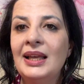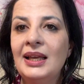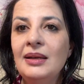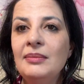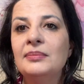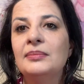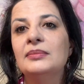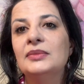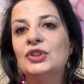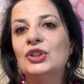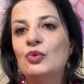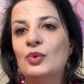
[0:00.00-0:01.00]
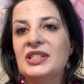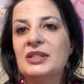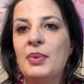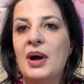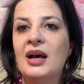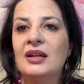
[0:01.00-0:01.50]
him to
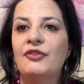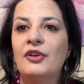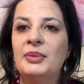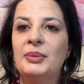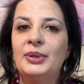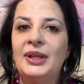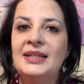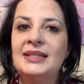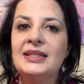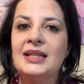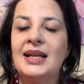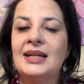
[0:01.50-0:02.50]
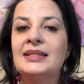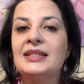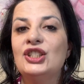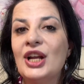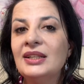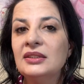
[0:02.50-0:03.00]
respond from a place that is
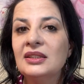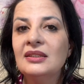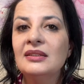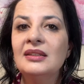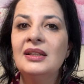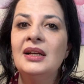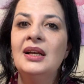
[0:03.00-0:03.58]
gentle,